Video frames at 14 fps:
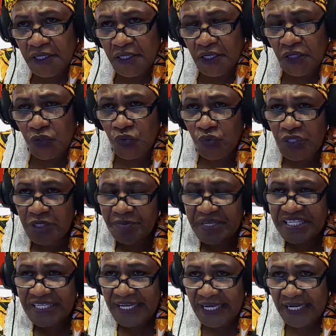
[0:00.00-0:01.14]
who will be
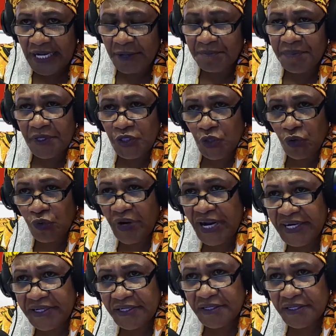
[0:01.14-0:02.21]
taking up your reign?